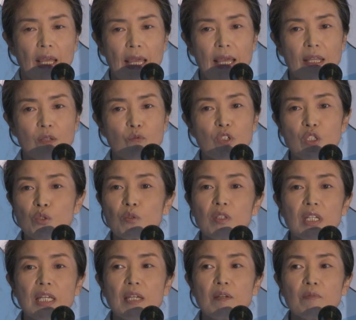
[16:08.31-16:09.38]
and we should
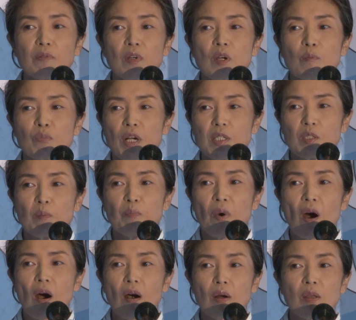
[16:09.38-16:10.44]
leave President
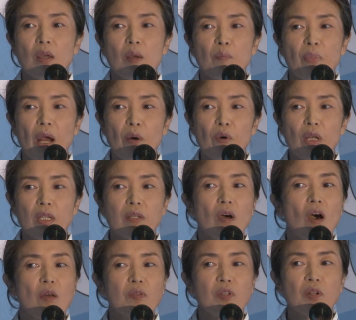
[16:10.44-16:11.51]
Park buried
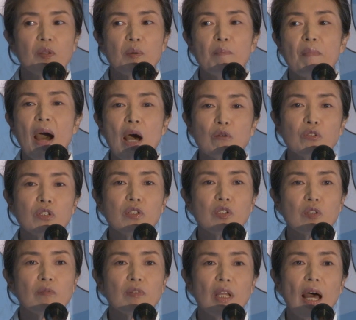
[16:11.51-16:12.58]
under the
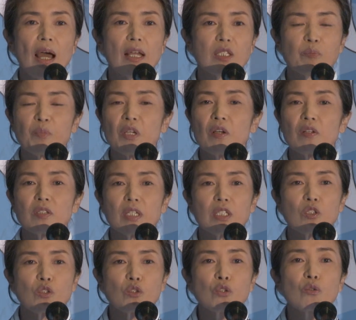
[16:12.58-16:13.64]
mountains of lies because
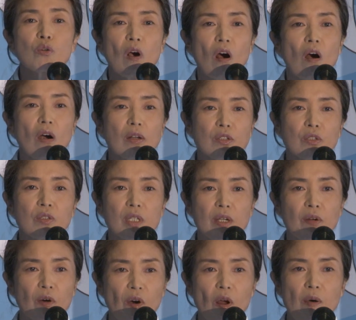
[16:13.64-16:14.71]
it's too hard to
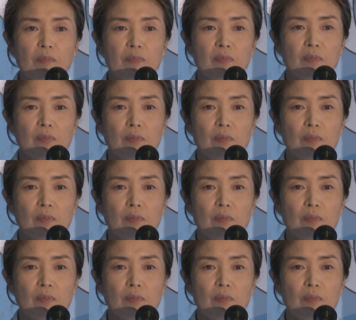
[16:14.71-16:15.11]
dig her up.